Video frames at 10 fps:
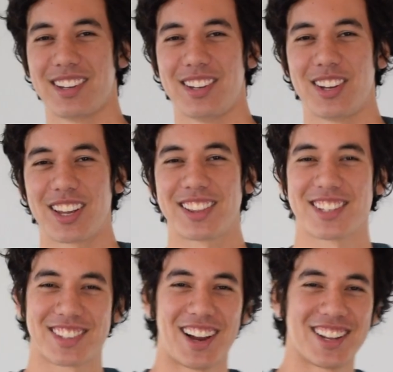You get
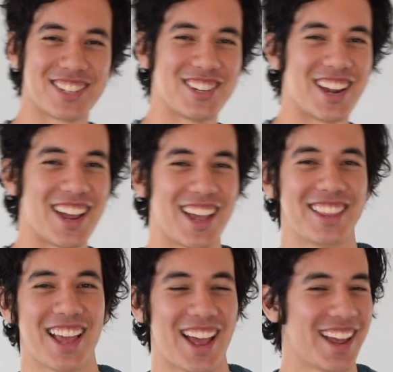these thoughts in your
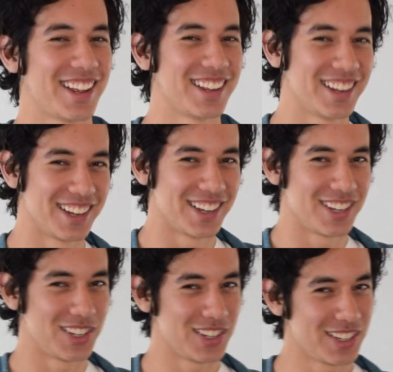head that
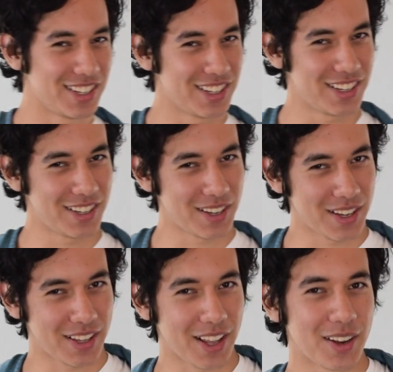
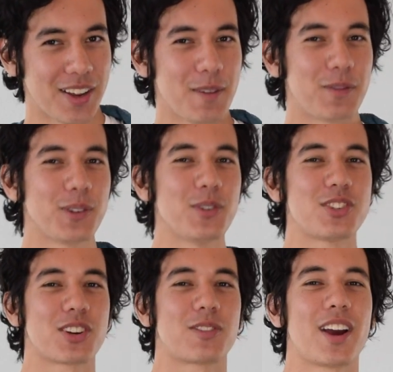that
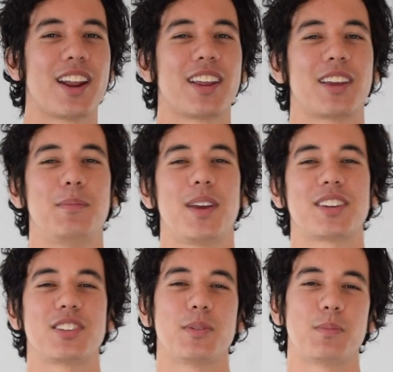influence your writing and
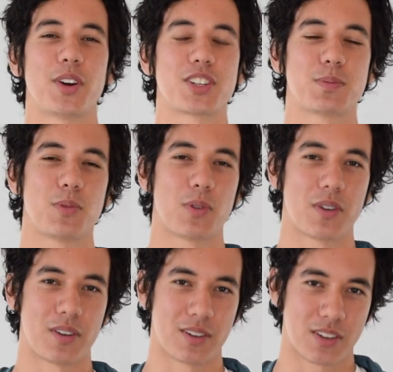makes you much
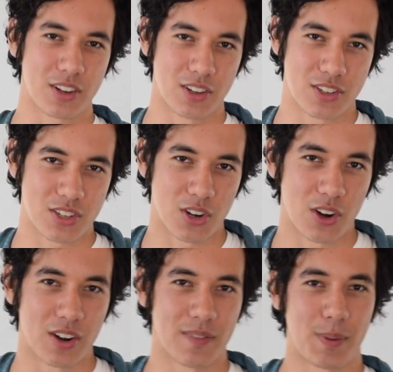more
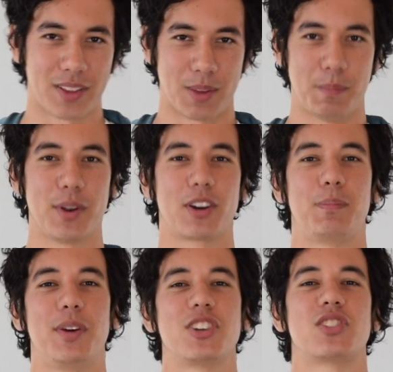concerned about the bigger
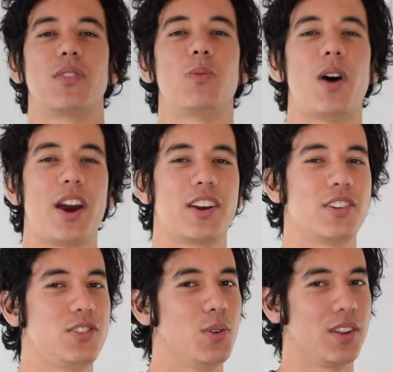picture of why you're
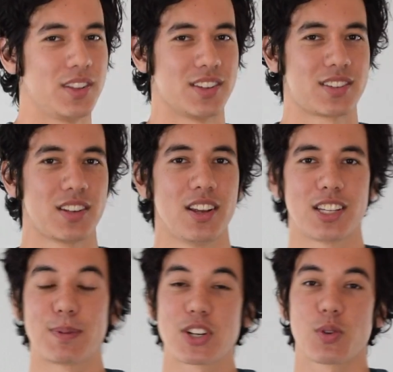doing this,
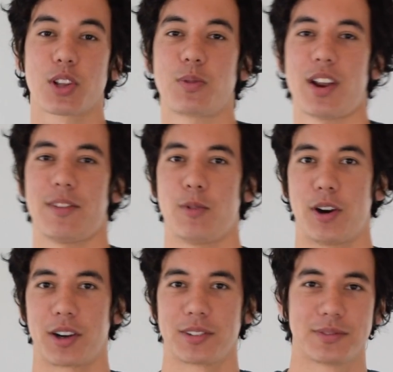especially with creative
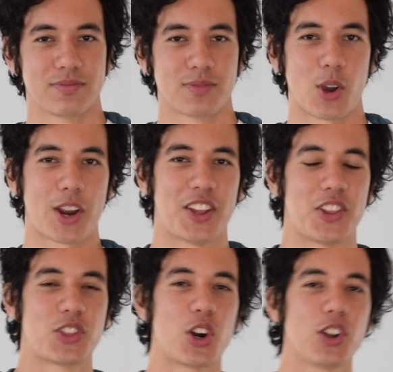work. Okay, the
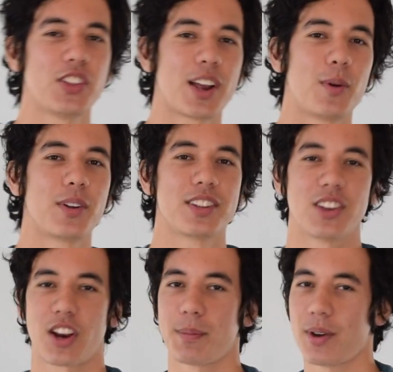third thing I wanted to
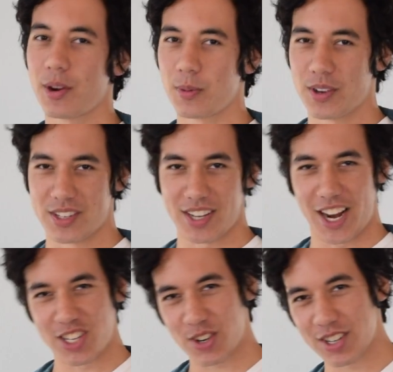talk about was
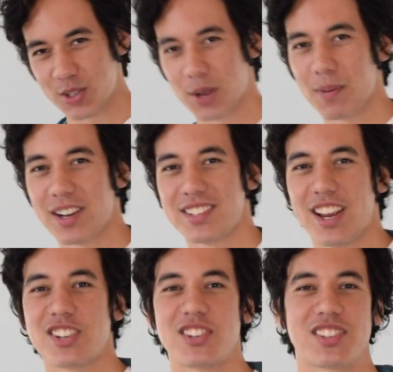I tried doing
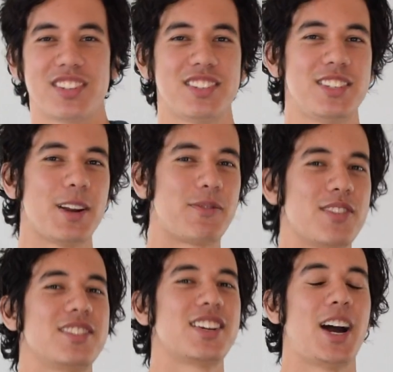meditations in
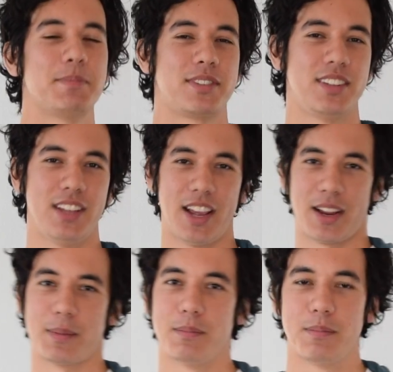different times of the
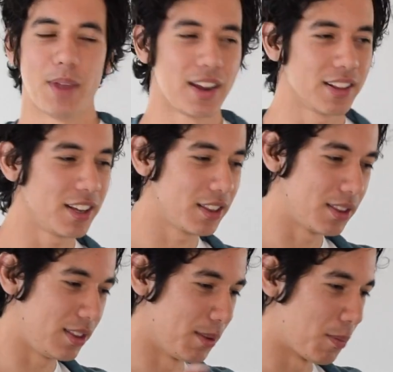day, mainly
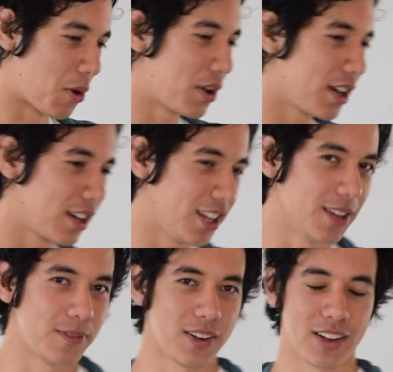the morning,
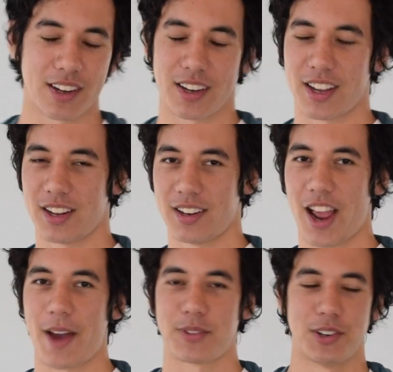evening, and
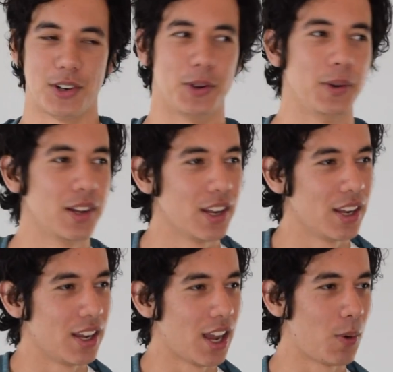afternoon.
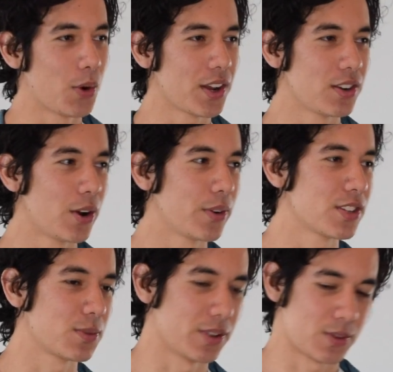And what I
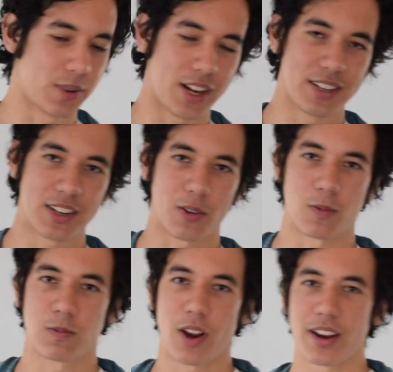noticed was when I did it
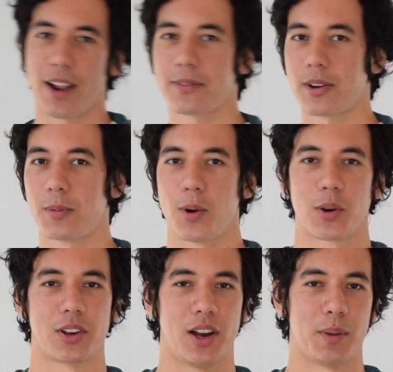right after I
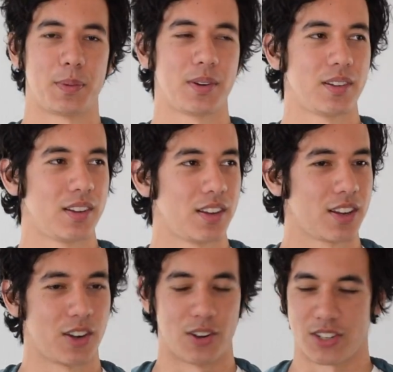woke up,
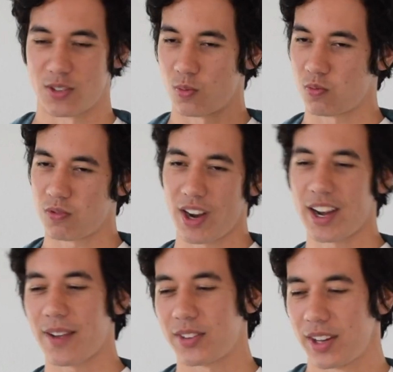you know, just right
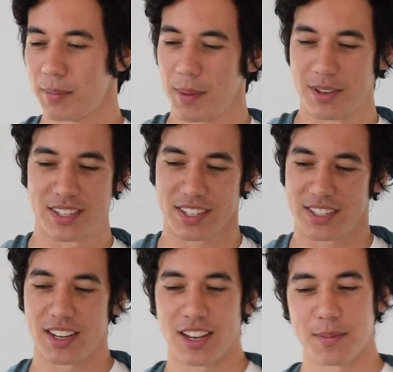after, like maybe 6
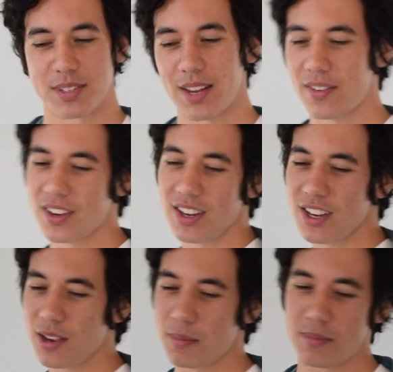a.m., 7
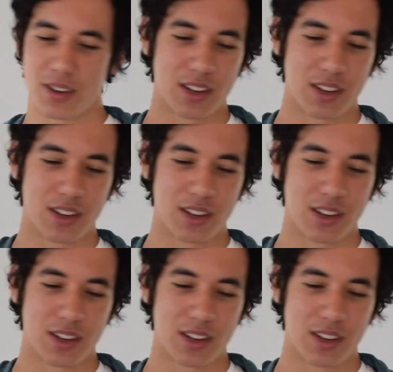a.m.,